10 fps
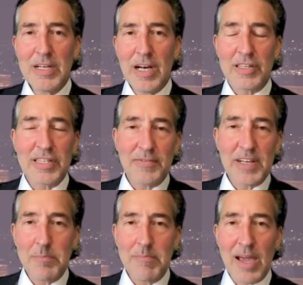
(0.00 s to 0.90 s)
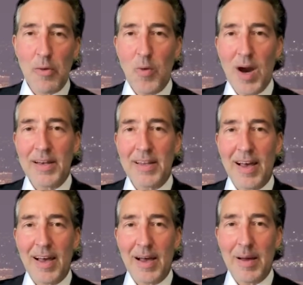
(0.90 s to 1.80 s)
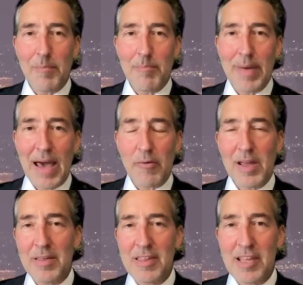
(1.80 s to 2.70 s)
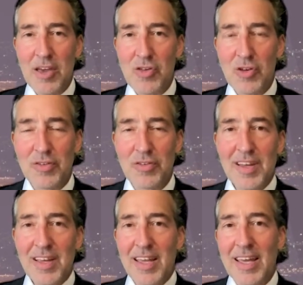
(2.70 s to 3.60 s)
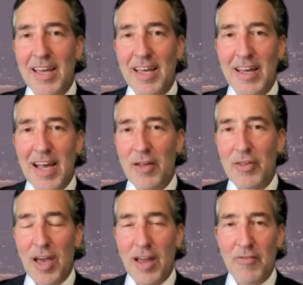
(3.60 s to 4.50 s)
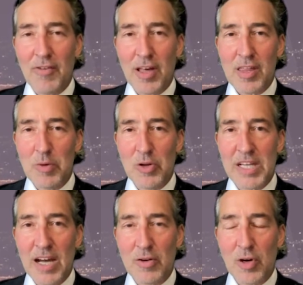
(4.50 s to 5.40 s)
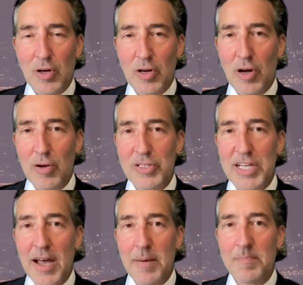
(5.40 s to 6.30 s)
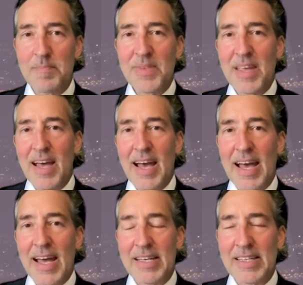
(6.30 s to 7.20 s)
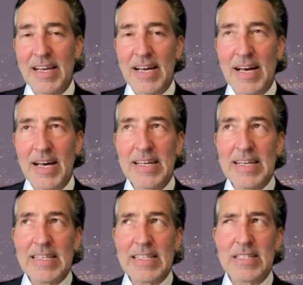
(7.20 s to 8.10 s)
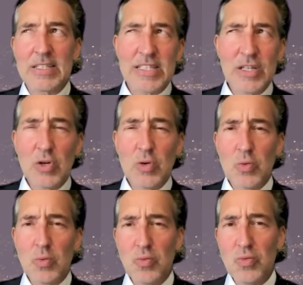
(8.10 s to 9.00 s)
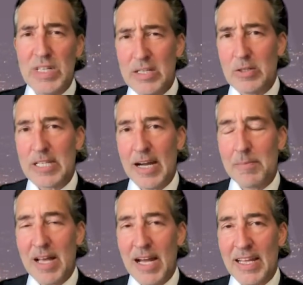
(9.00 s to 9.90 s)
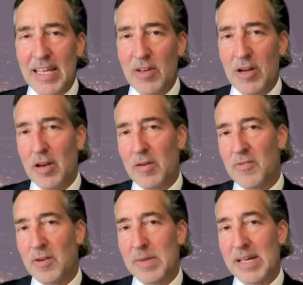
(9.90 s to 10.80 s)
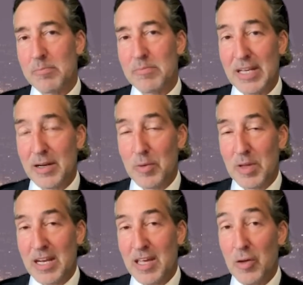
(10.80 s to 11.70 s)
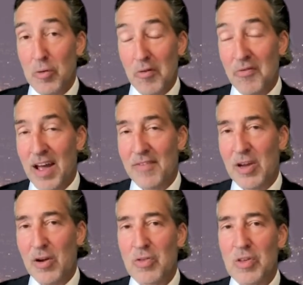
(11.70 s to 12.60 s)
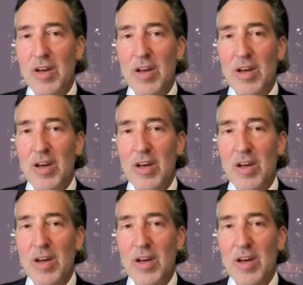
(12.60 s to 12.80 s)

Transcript: a 70 megawatt battery station outside of a small town called Karlshamn. And there's no real timeline given on if it'll be completed within a year or 5 years.